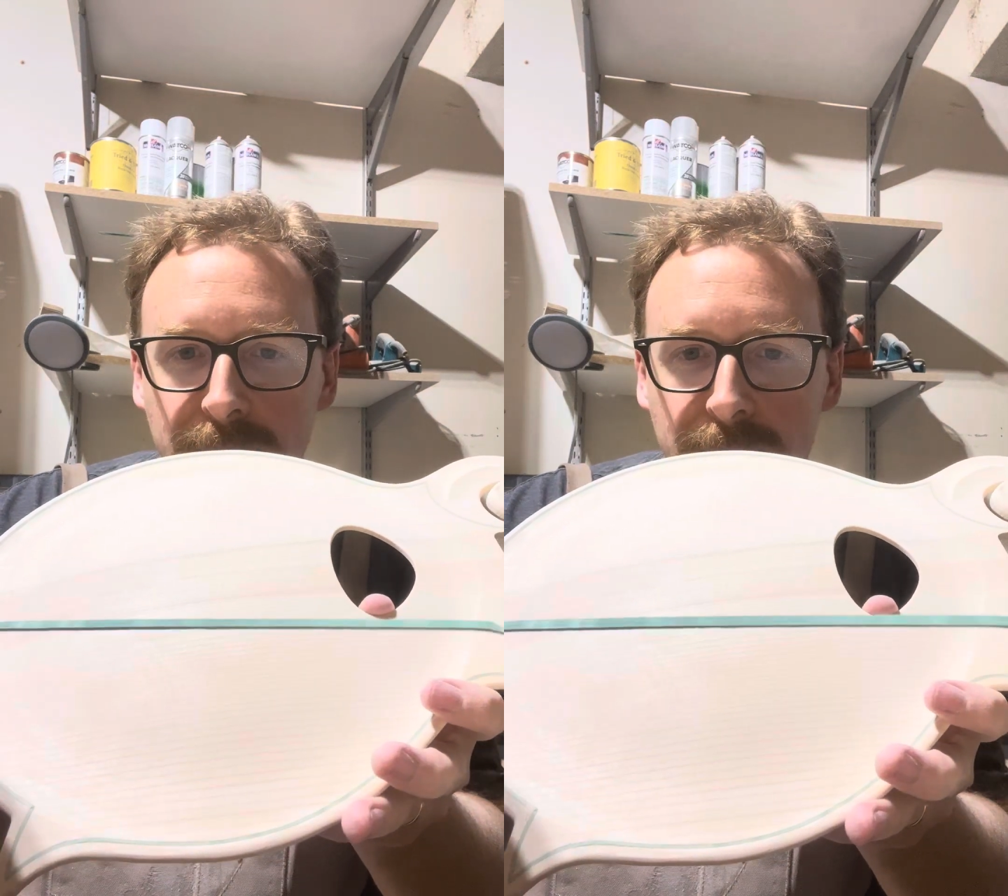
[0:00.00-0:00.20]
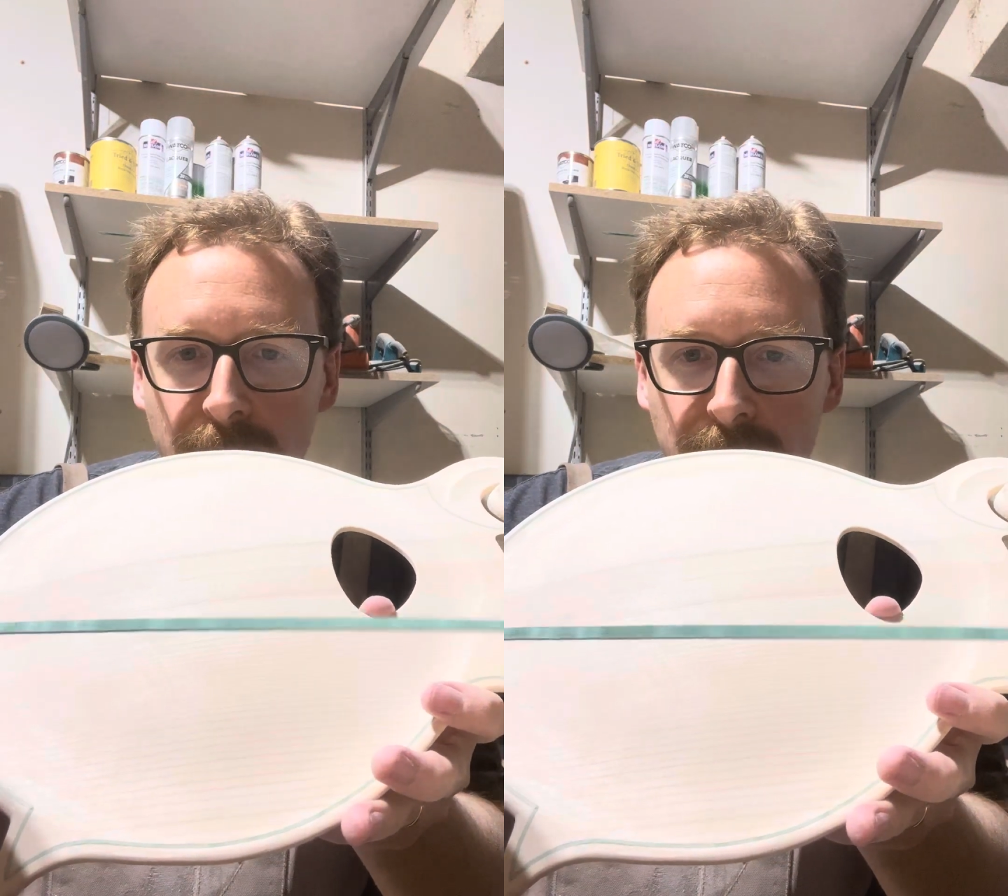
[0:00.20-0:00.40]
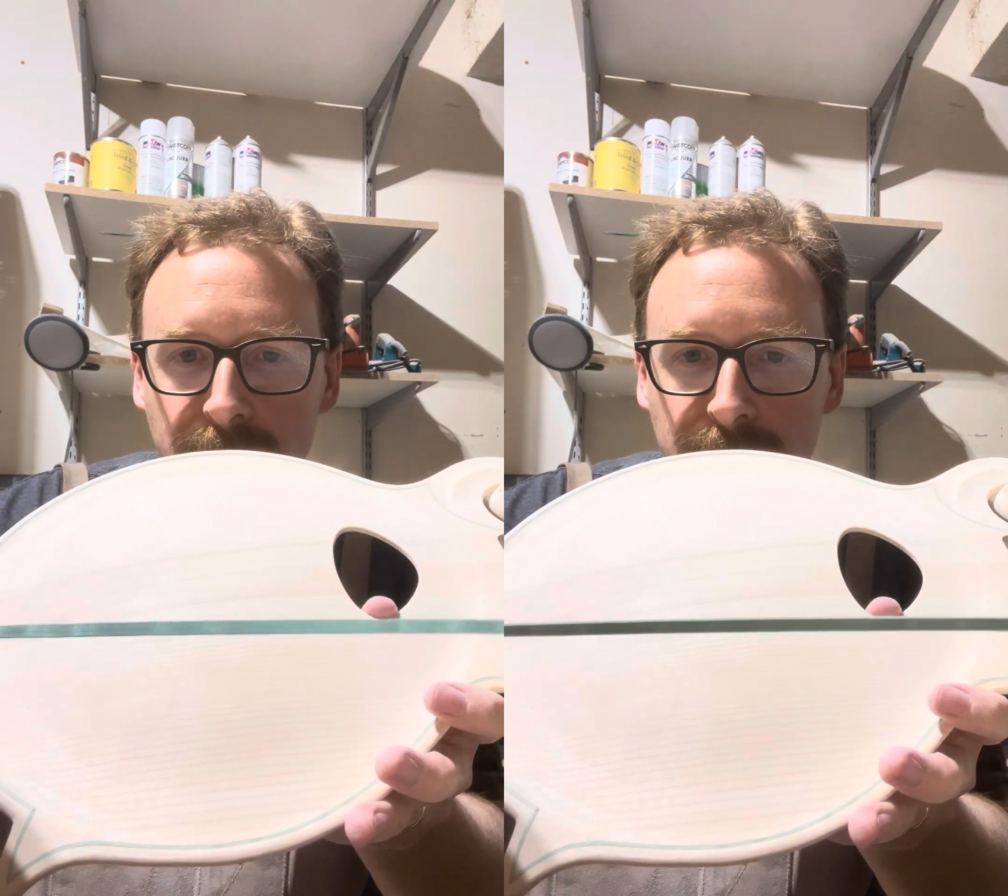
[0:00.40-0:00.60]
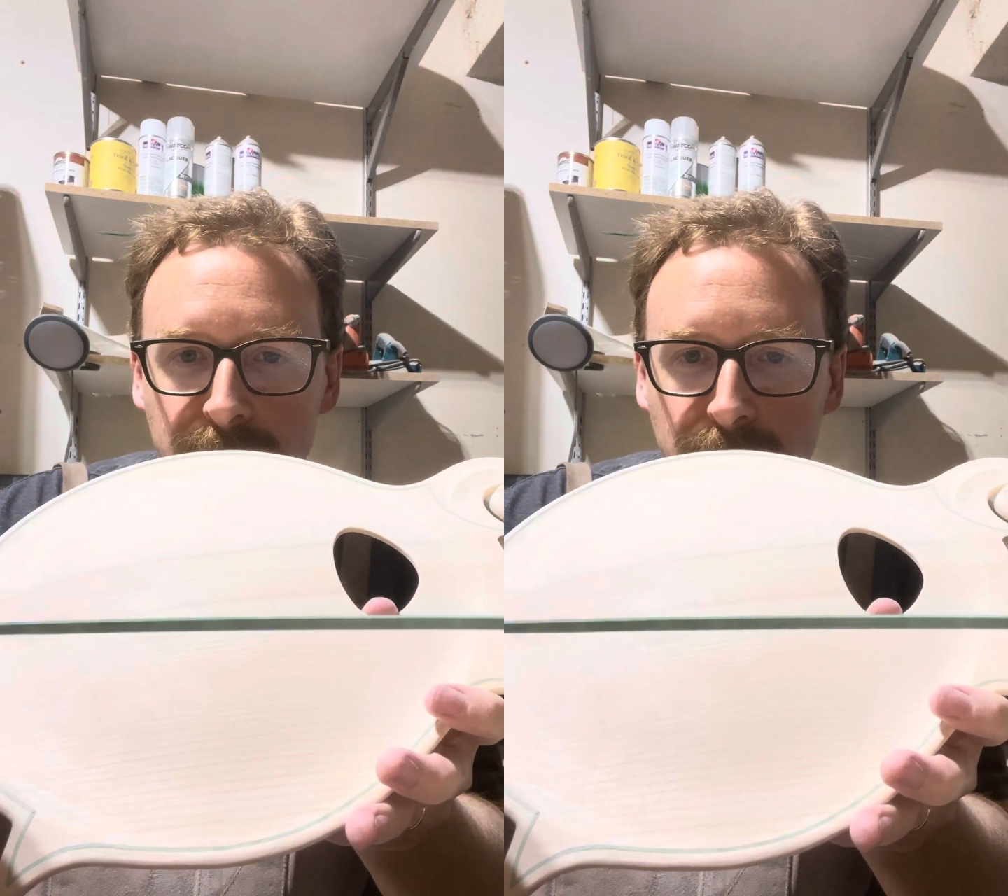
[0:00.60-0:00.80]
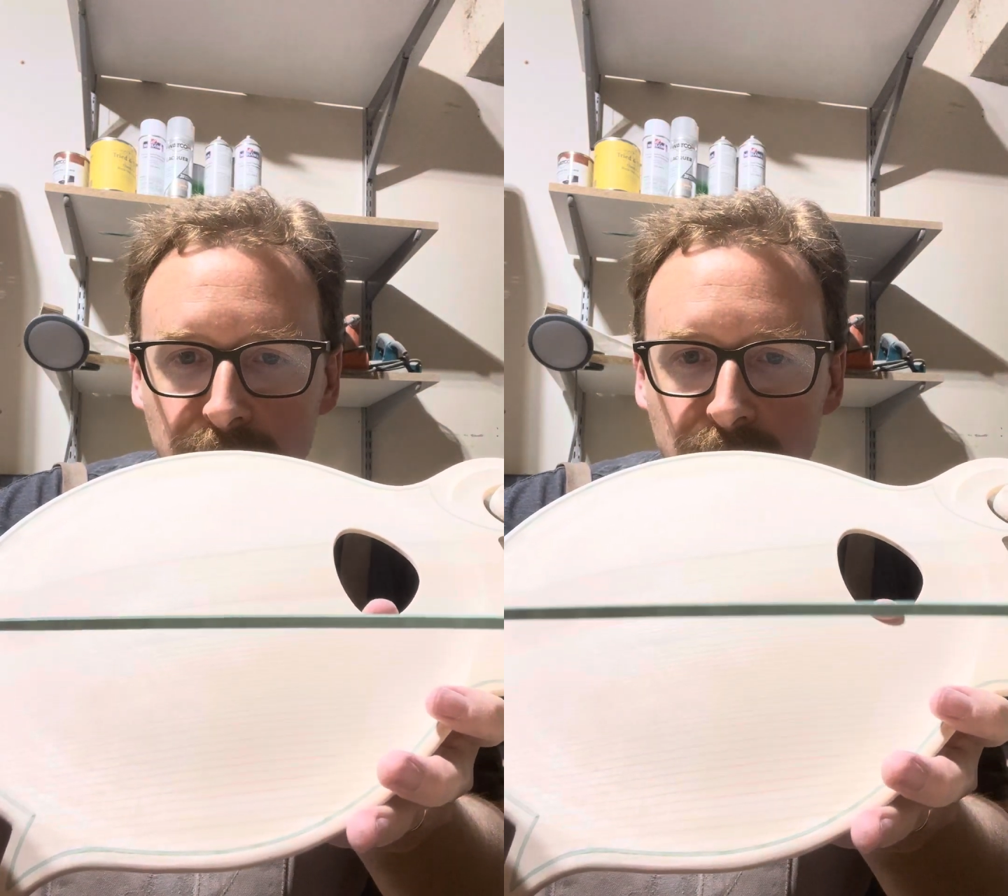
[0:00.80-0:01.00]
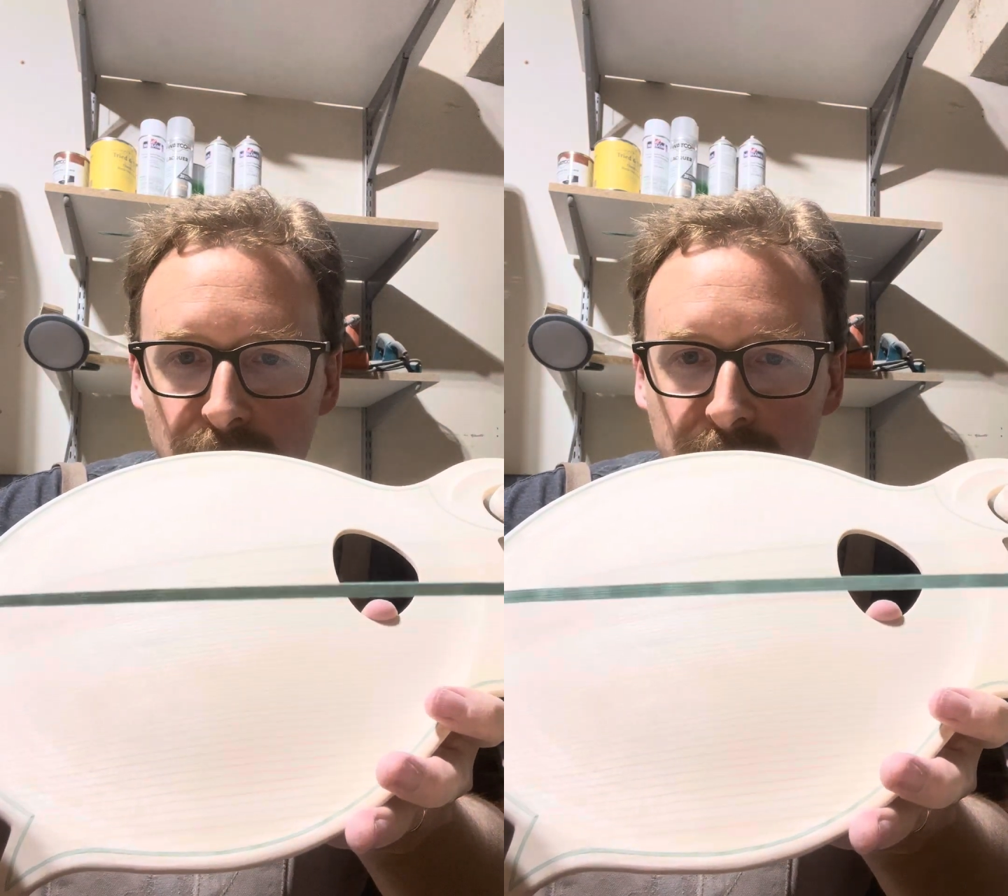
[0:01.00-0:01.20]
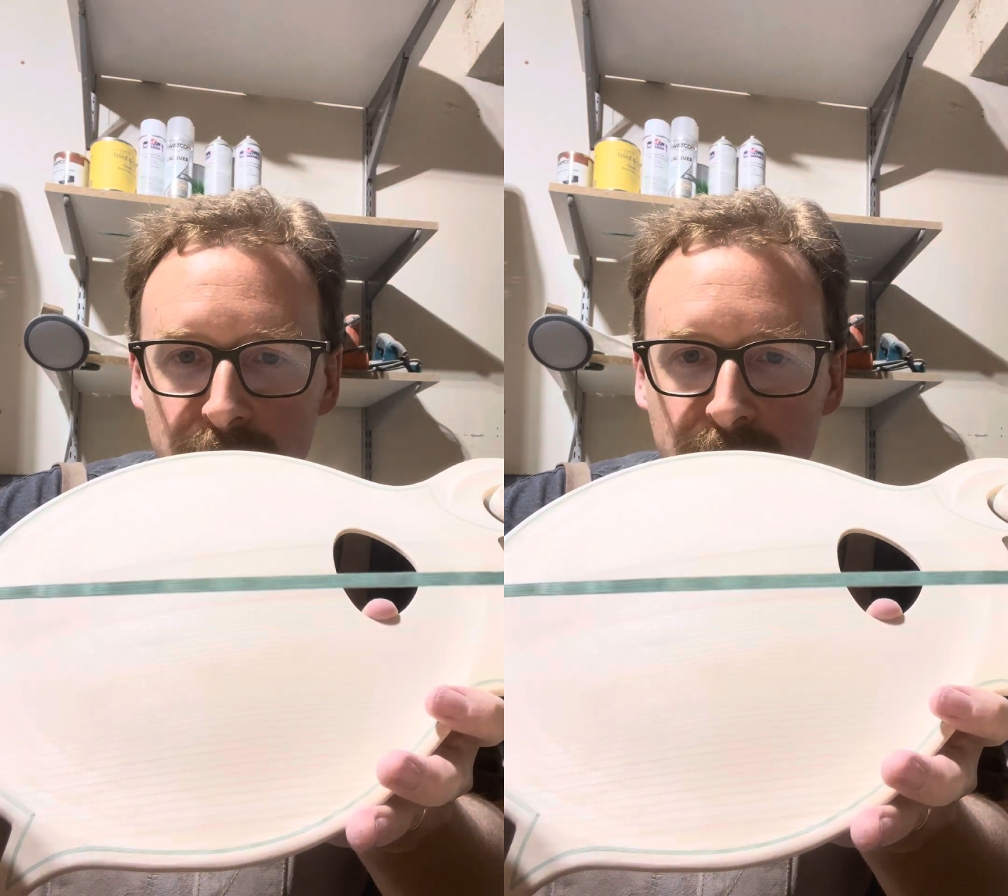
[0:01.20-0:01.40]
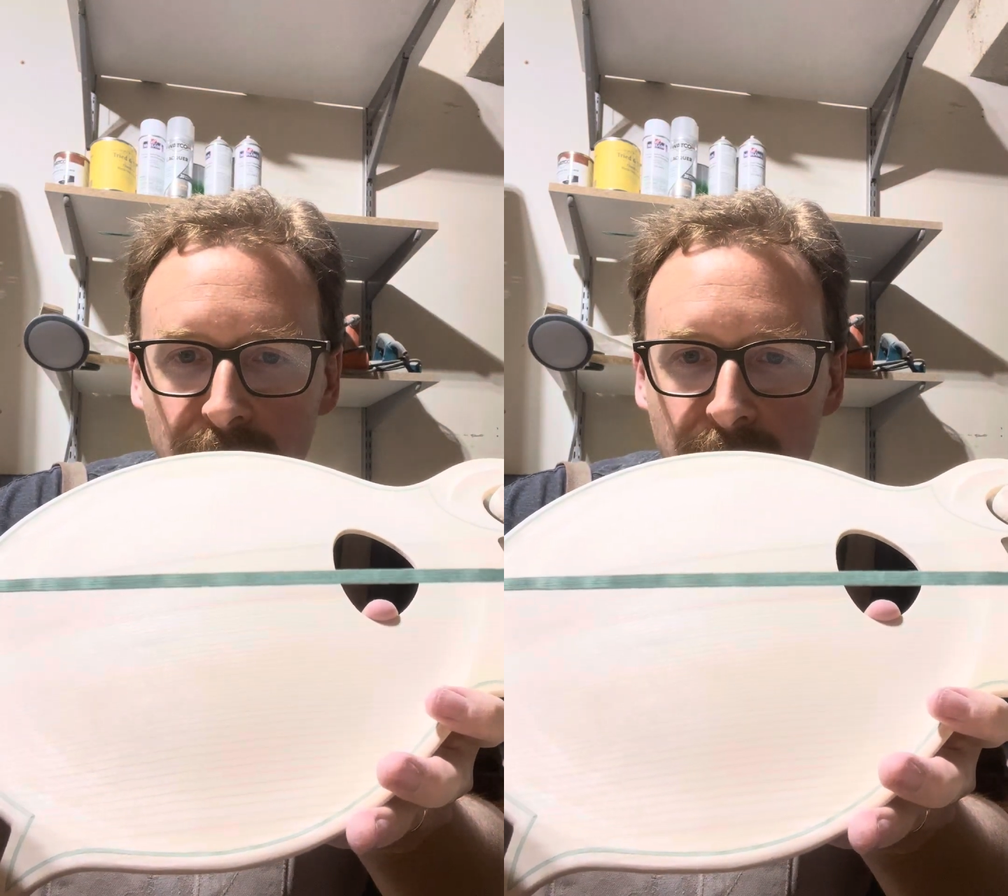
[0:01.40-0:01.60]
cut it in these little strips,